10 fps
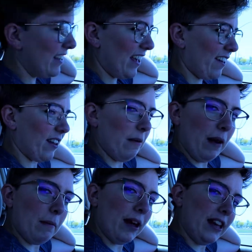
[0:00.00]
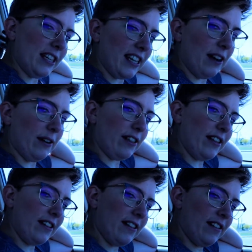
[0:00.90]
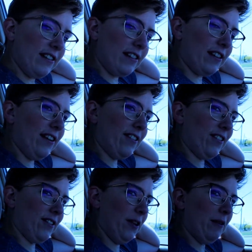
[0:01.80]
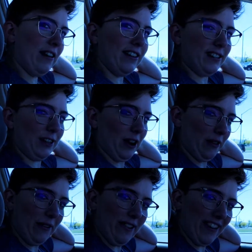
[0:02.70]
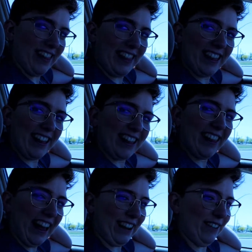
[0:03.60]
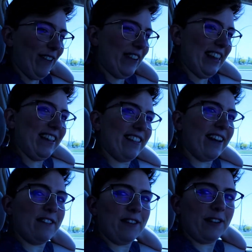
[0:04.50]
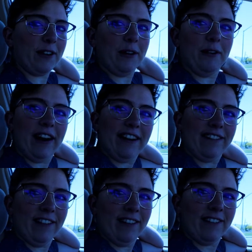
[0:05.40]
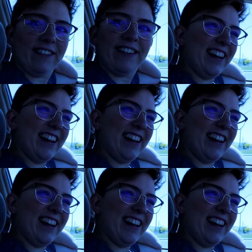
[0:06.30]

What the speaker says: Yes, I'm heading south. Because there's nowhere else to go north. Like, north is, like, further away from...